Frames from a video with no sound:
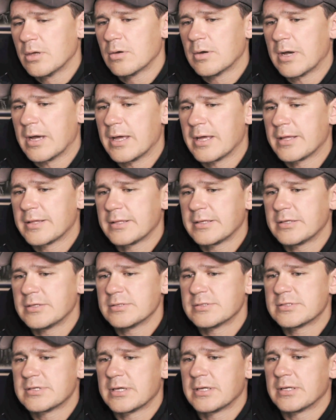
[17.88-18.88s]
I think
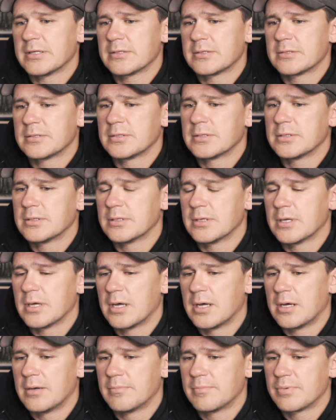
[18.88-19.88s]
you said it
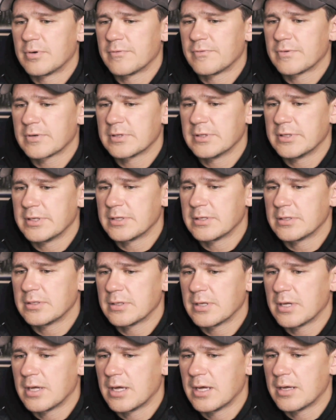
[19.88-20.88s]
perfectly. You
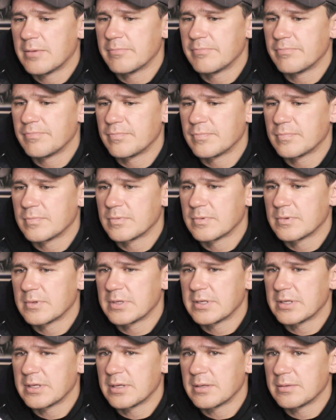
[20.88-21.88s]

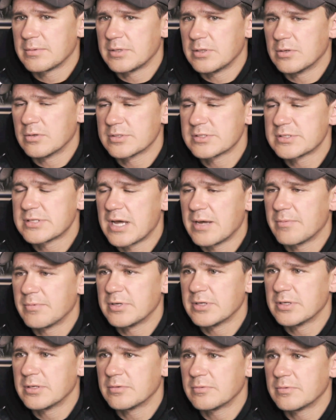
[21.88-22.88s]
know, it's time
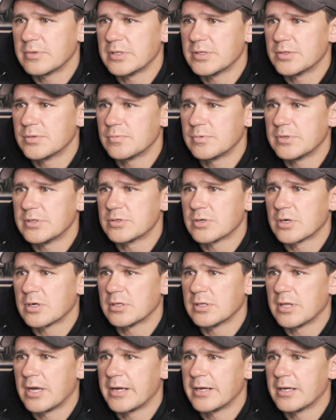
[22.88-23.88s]
we draw a
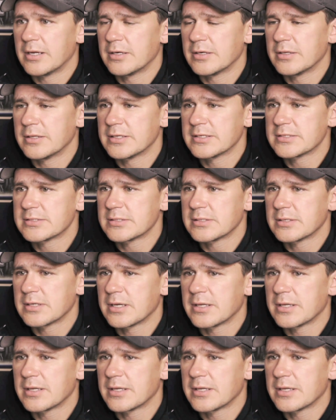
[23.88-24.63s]
line under this.